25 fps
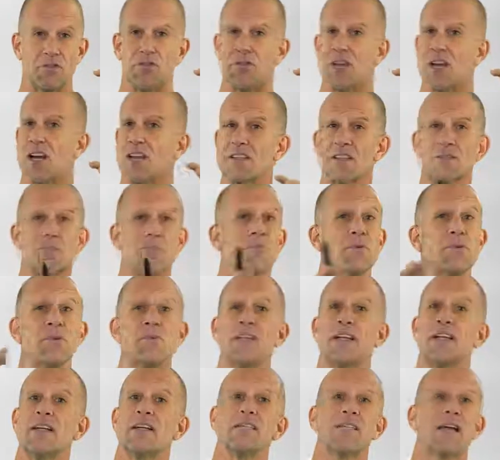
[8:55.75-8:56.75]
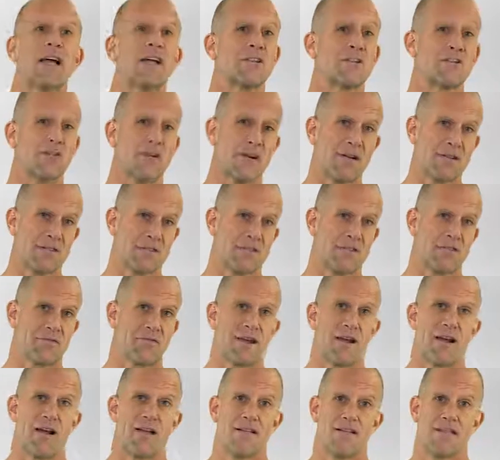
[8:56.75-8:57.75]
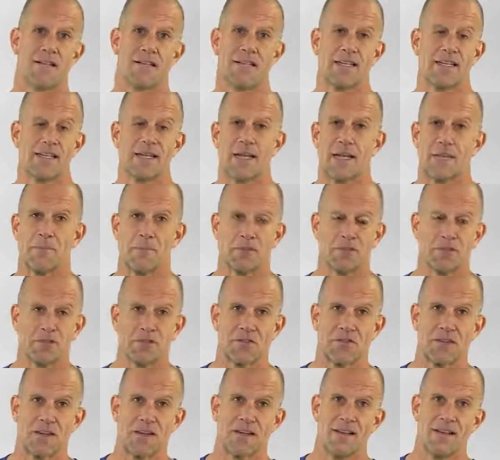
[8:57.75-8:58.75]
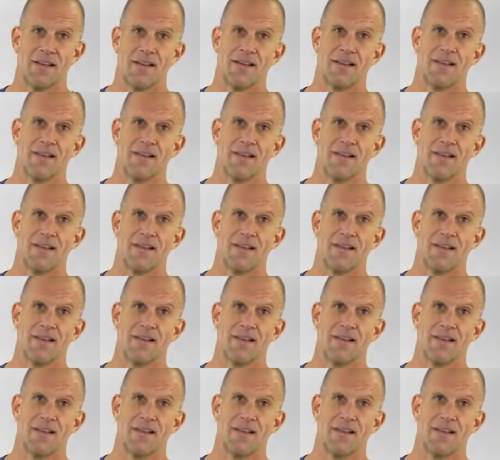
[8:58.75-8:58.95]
just moving electrons around in chemistry